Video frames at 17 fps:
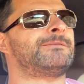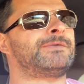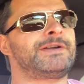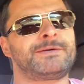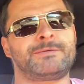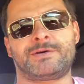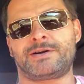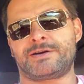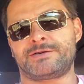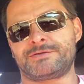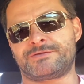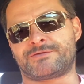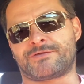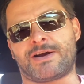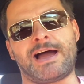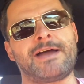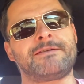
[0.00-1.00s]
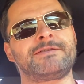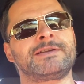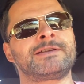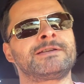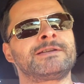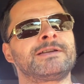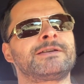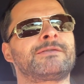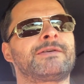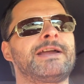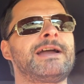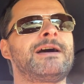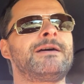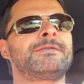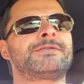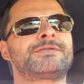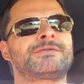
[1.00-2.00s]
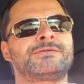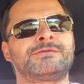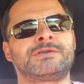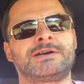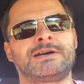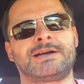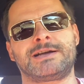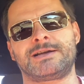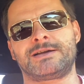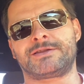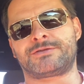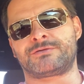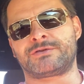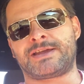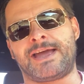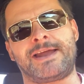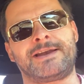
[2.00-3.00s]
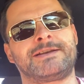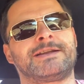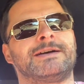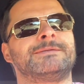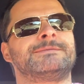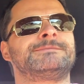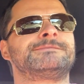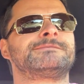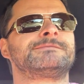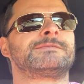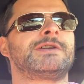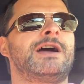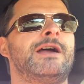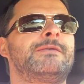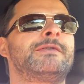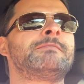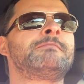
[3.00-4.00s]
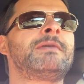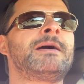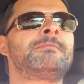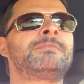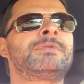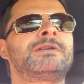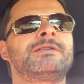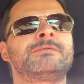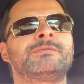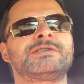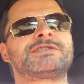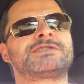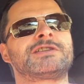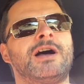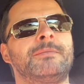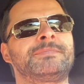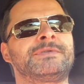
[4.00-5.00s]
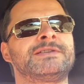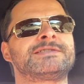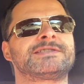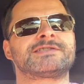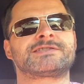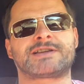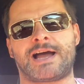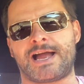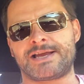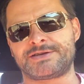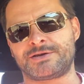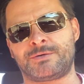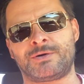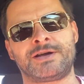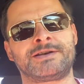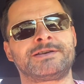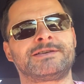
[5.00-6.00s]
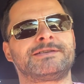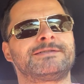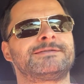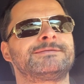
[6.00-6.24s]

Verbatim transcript: we were driving a Greyhound through uh, through Canada I remember we stopped in Saskatchewan.